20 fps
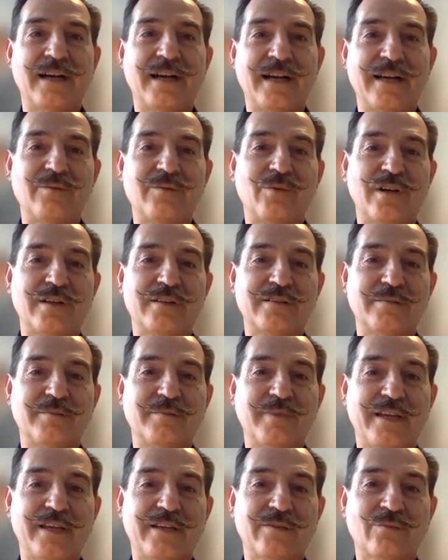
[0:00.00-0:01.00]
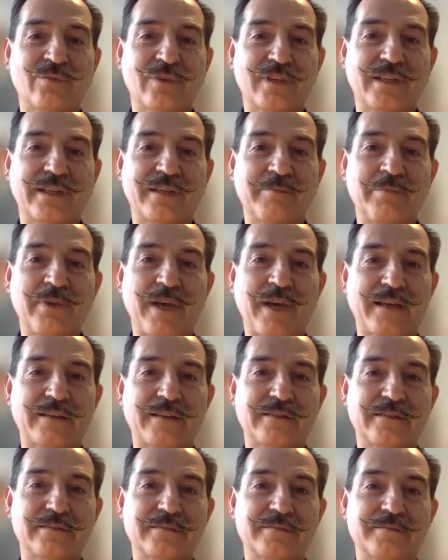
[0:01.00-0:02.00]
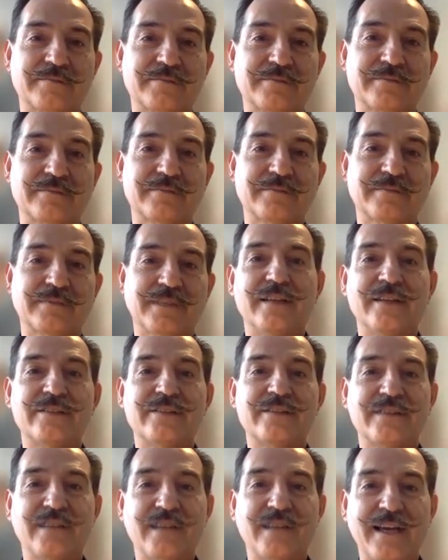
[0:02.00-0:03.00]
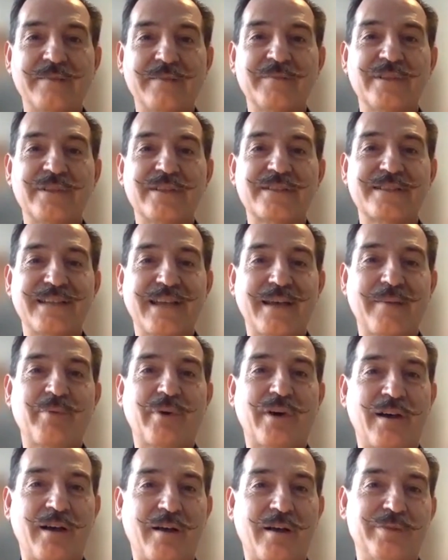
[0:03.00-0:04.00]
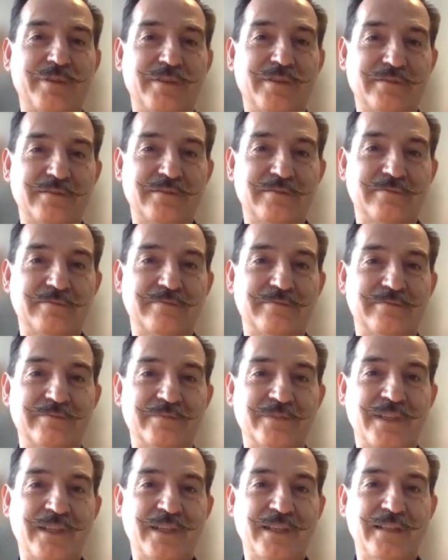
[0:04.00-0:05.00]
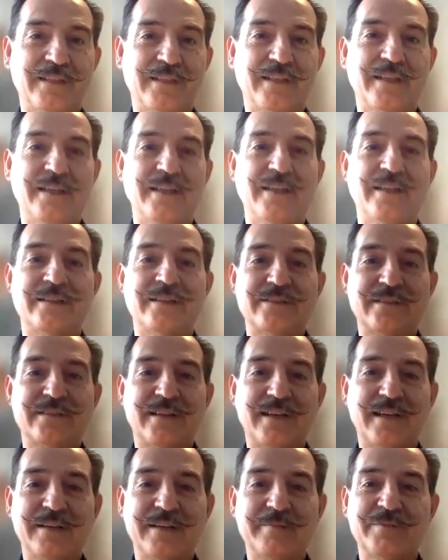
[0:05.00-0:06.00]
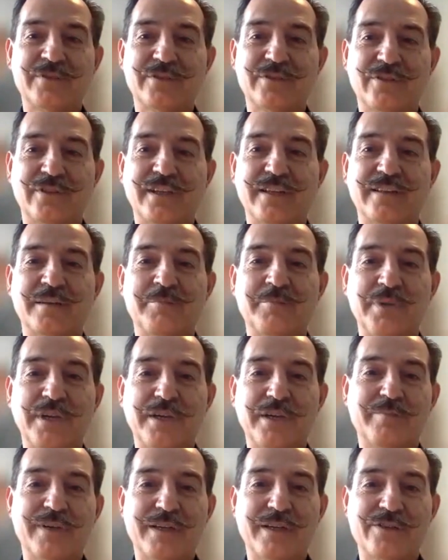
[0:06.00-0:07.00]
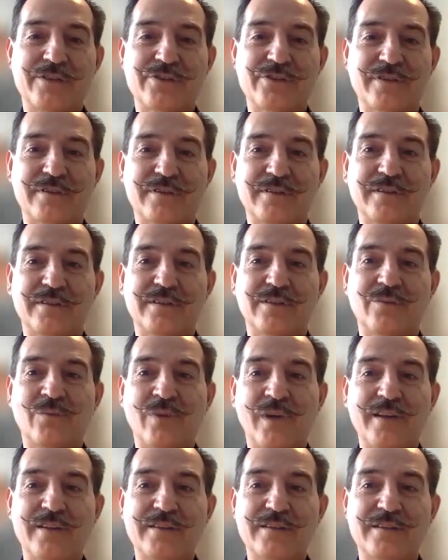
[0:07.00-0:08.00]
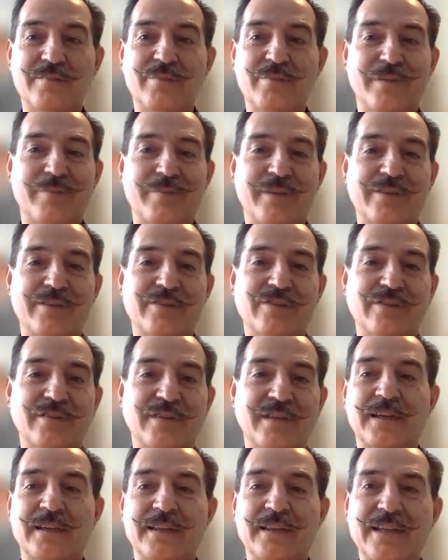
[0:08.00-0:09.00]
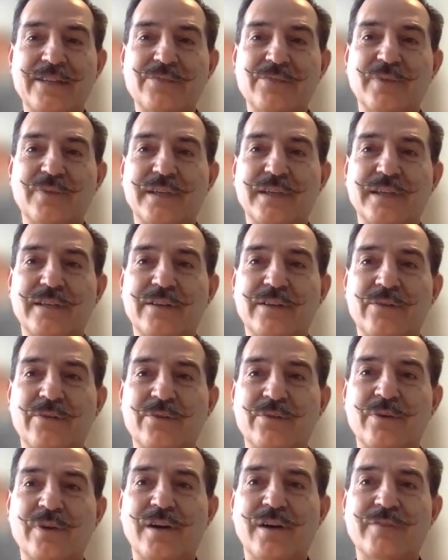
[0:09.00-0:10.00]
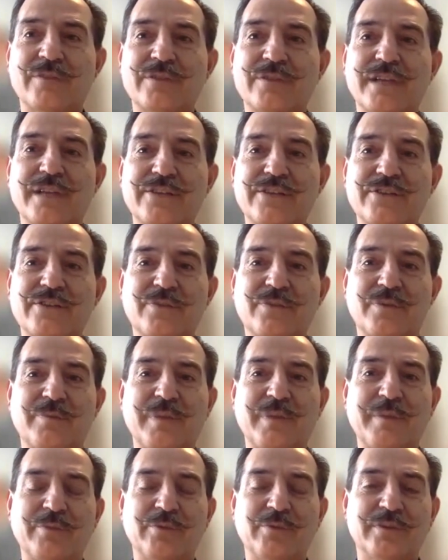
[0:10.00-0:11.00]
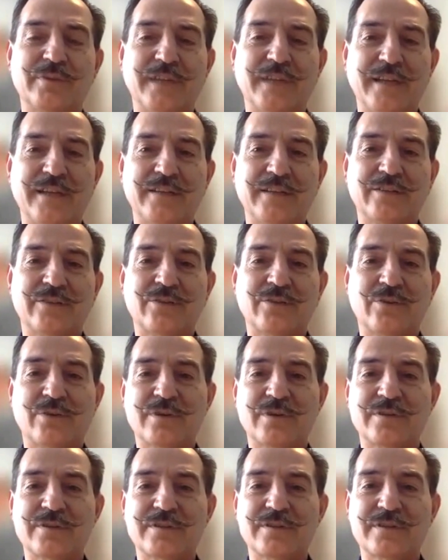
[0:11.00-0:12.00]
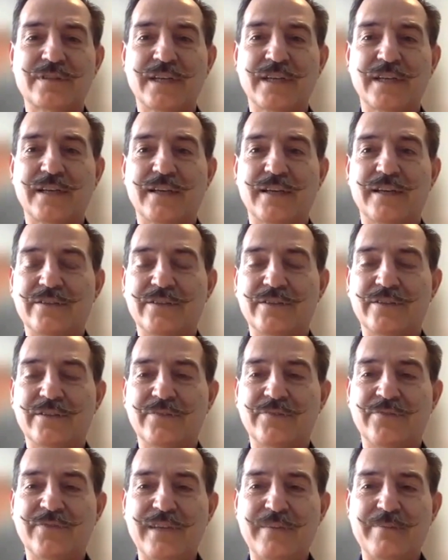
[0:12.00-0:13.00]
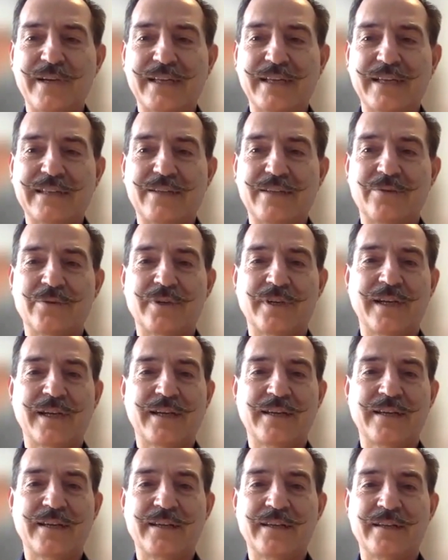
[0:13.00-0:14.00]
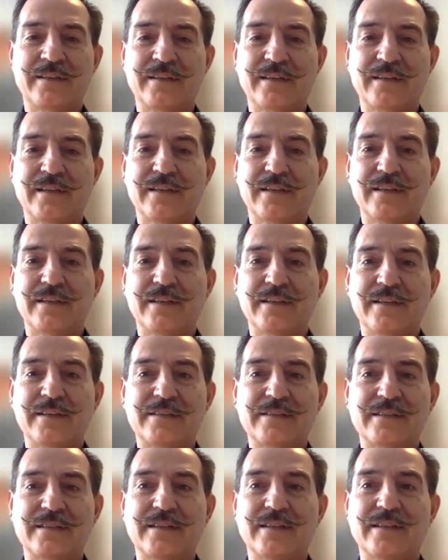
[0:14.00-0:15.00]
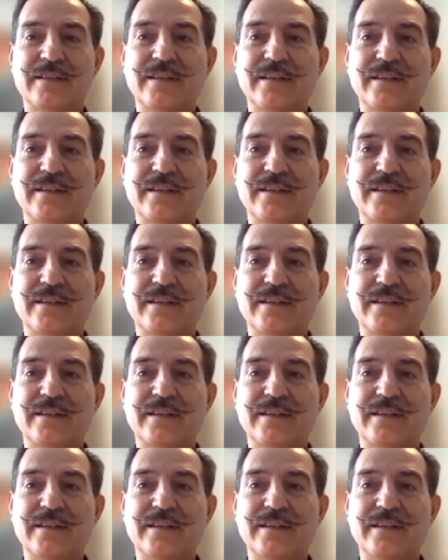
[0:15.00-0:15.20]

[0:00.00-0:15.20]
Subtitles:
I want to make a real impact. It's time to step up. Okay. It's time to look at the big picture. What is the big picture? And that's when, through conversations with people who have taken the course, the feedback that we're getting is